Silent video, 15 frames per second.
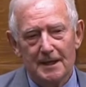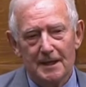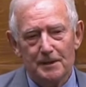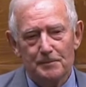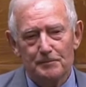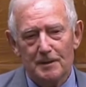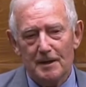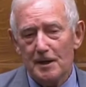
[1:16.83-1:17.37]

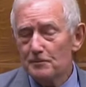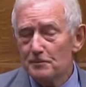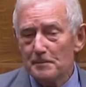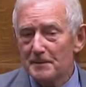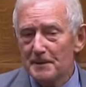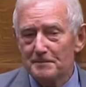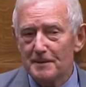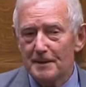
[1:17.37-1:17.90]
I
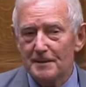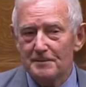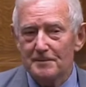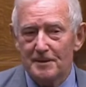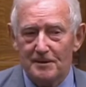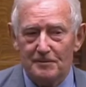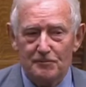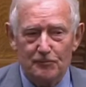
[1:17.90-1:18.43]
remember
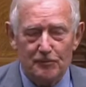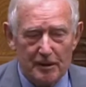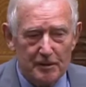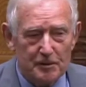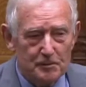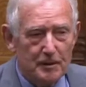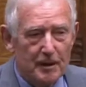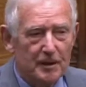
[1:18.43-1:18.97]
that
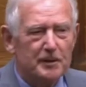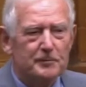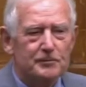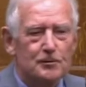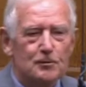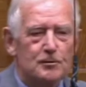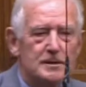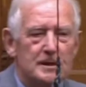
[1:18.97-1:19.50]
very well. And
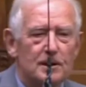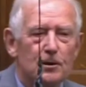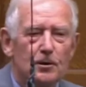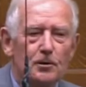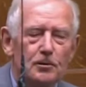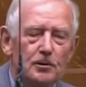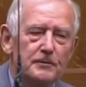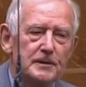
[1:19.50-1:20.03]
of course,
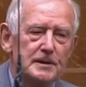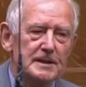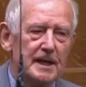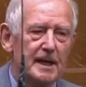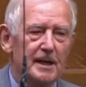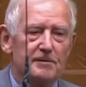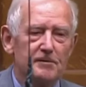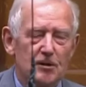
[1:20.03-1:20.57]
all of us
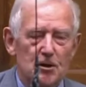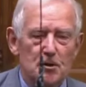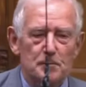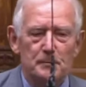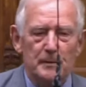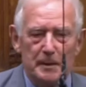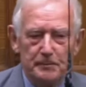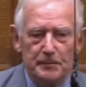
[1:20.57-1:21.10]
have
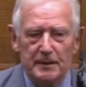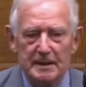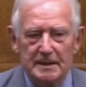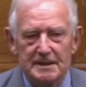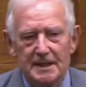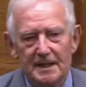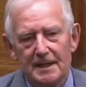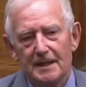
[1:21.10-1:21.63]

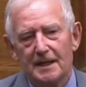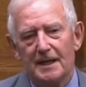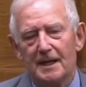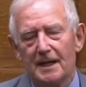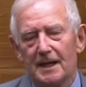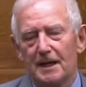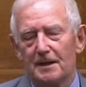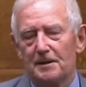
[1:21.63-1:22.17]
memories
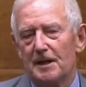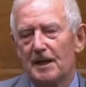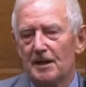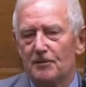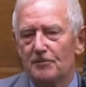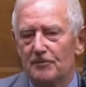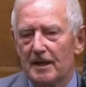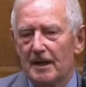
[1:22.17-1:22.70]

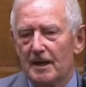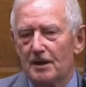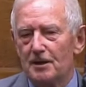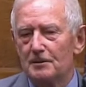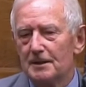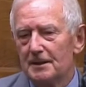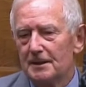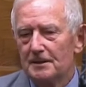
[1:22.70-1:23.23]
of
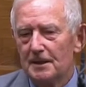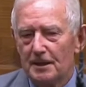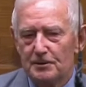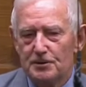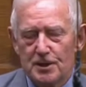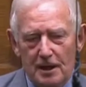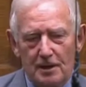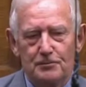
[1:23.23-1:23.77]

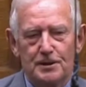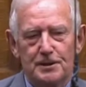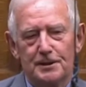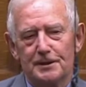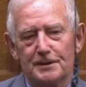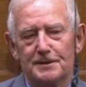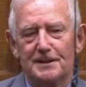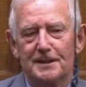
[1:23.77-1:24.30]
our
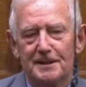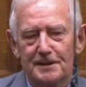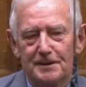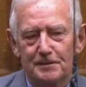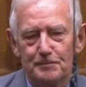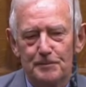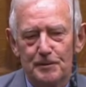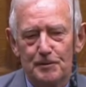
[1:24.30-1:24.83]
childhood,
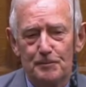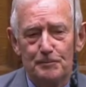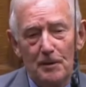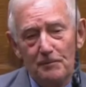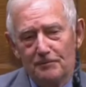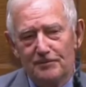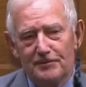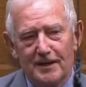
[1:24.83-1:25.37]
the
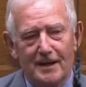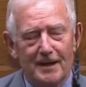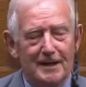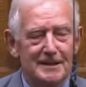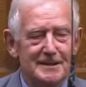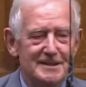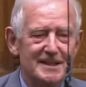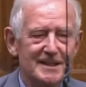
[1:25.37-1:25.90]

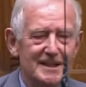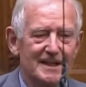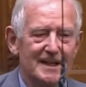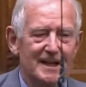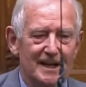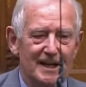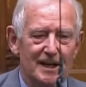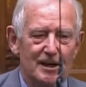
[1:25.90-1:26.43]
bonfires,
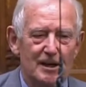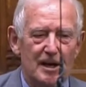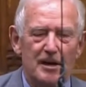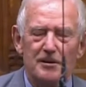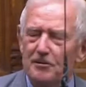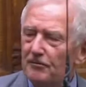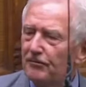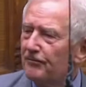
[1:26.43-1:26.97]

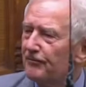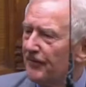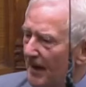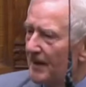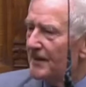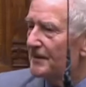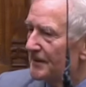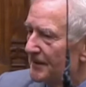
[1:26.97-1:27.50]
and the
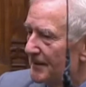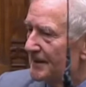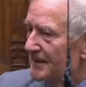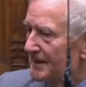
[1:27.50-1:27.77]
fun.